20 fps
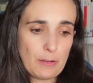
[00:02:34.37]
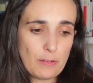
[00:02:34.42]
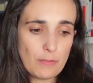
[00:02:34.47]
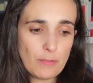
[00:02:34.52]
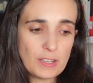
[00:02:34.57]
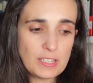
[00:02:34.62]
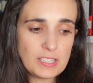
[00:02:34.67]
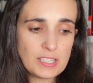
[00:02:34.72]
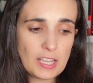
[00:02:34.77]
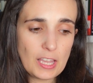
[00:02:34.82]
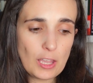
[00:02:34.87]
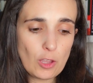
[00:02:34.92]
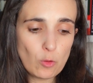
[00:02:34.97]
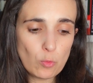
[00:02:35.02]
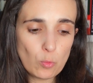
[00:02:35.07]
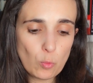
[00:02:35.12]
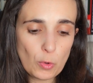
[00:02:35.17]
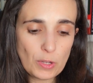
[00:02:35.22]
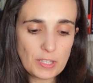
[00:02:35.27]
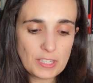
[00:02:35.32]
phase
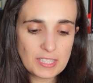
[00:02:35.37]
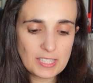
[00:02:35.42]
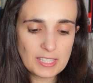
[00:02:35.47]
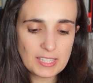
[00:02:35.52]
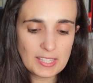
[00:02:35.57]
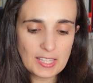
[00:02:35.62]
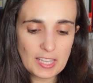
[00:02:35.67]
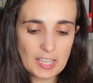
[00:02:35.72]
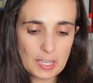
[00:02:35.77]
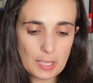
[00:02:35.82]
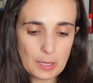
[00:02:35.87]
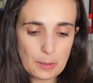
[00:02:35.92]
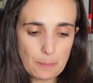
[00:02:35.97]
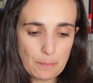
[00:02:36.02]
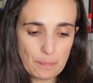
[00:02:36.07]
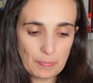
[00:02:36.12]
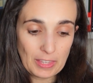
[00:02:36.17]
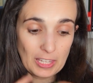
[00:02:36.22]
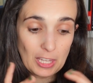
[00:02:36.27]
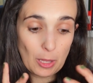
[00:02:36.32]
in which
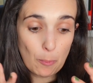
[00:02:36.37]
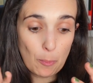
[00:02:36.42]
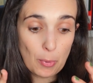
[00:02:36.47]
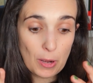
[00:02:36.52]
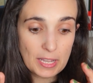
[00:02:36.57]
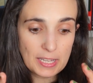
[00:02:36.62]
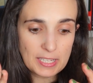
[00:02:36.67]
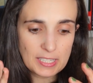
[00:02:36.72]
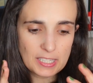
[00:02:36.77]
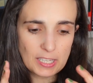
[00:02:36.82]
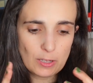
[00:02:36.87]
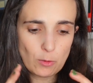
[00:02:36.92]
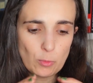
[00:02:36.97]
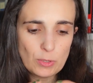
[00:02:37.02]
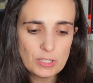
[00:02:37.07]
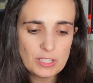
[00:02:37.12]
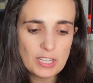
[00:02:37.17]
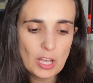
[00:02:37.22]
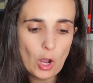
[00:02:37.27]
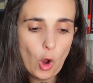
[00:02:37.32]
the place in
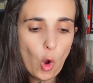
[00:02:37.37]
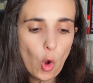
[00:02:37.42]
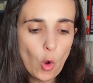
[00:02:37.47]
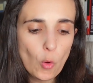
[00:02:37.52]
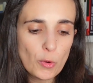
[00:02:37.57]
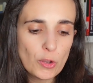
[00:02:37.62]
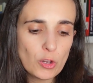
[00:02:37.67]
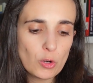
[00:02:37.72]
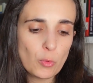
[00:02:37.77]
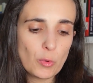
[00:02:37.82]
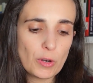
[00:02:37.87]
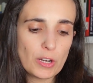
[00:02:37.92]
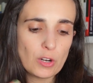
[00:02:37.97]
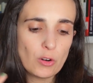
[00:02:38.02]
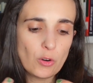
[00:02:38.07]
which the ovule will